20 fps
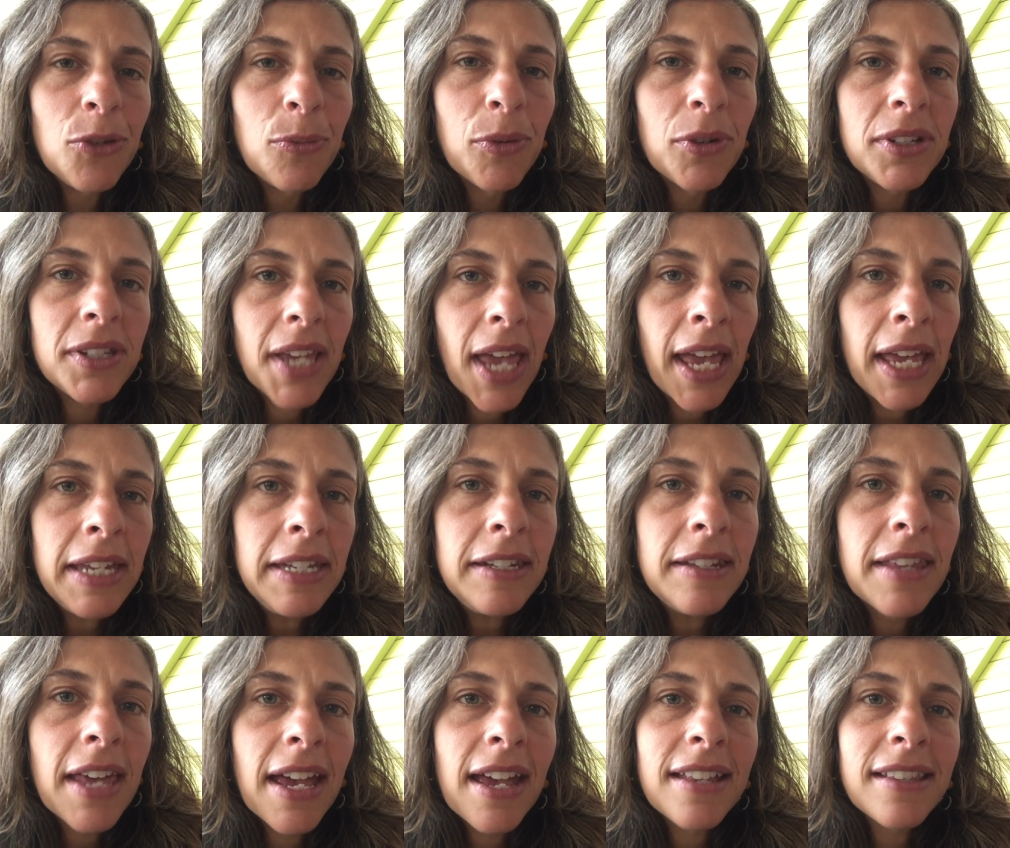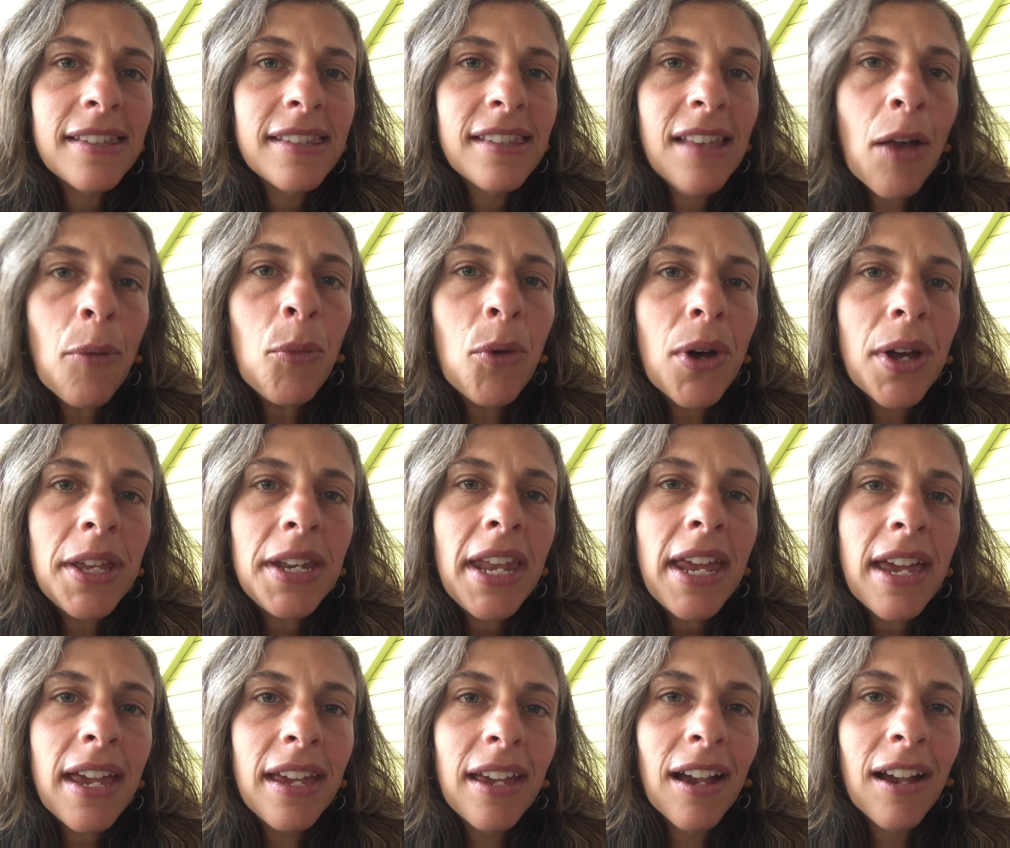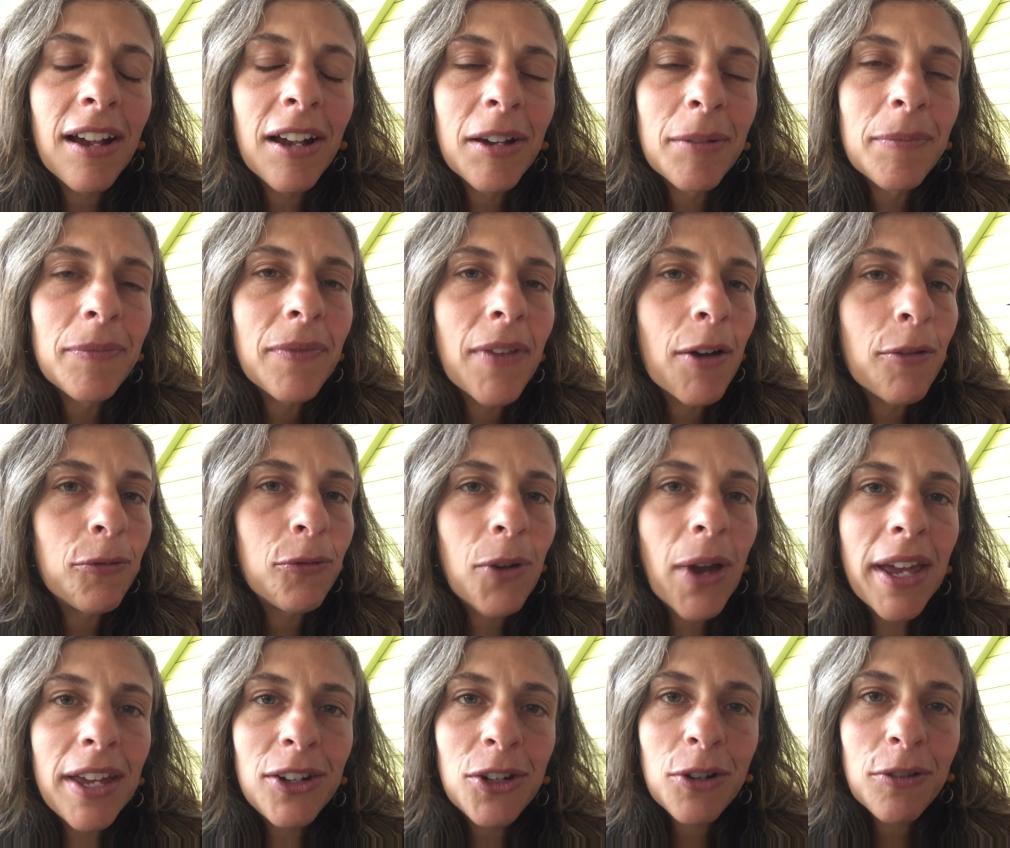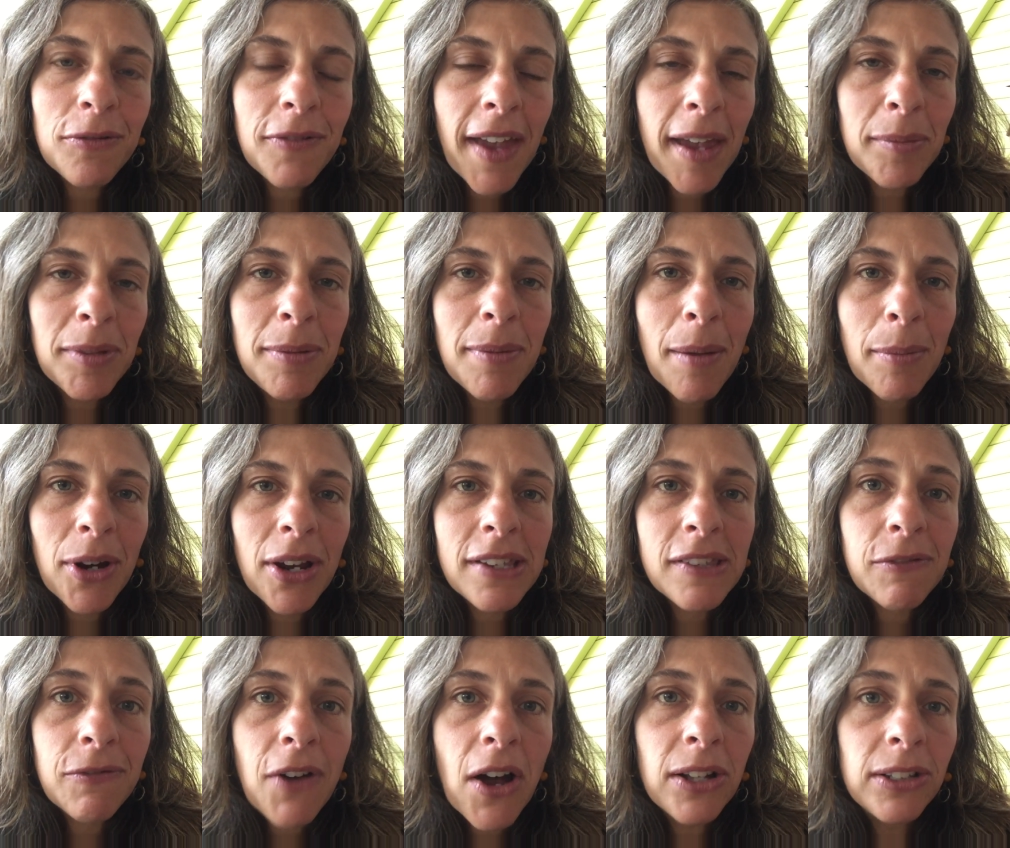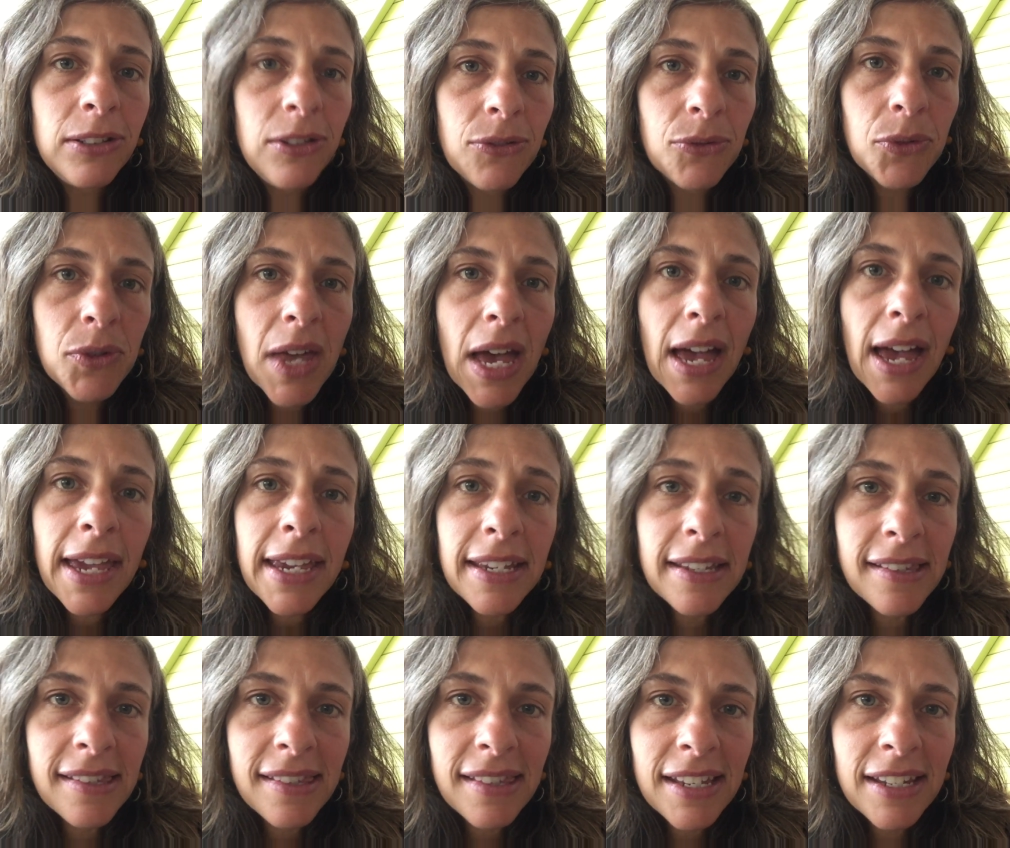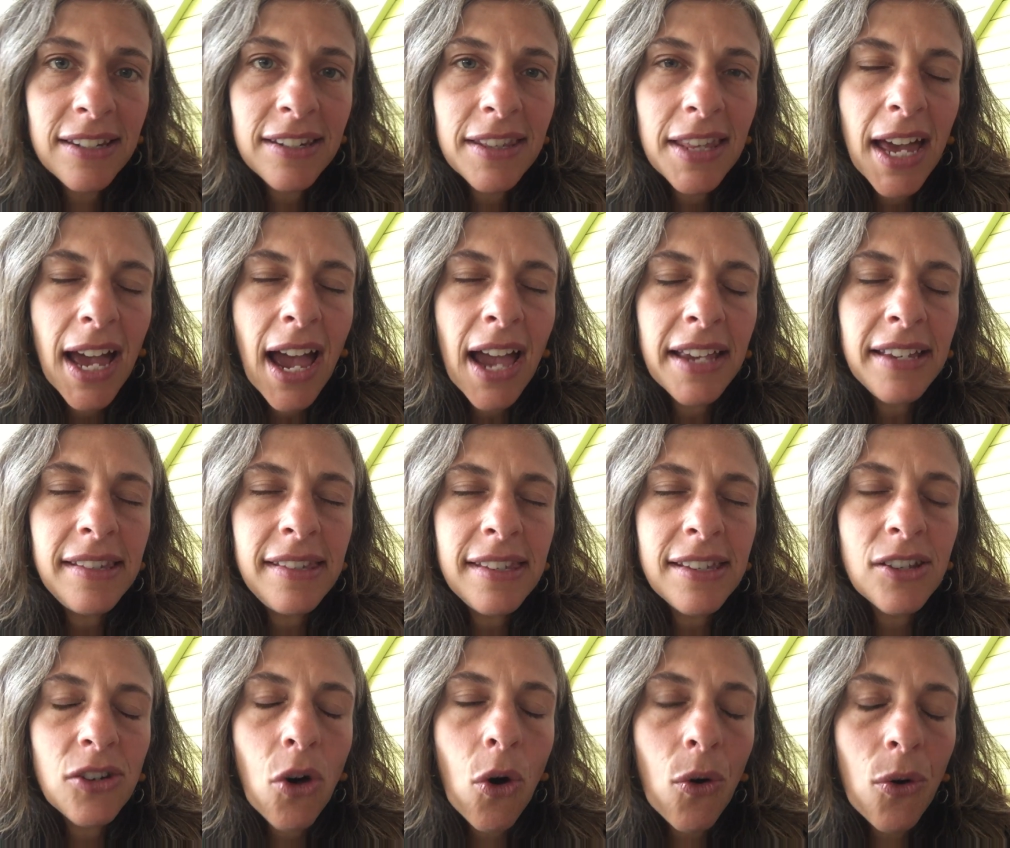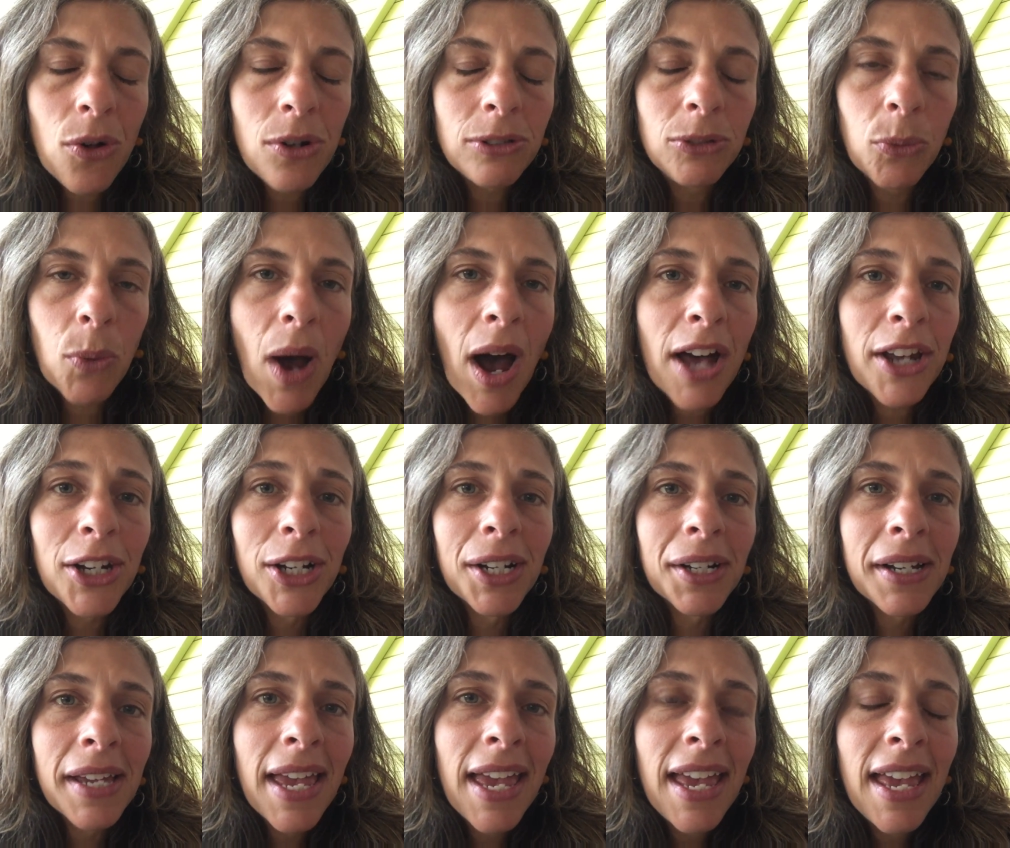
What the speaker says: you pretend that someone, a friend or family member, has fallen through the ice into the icy cold water,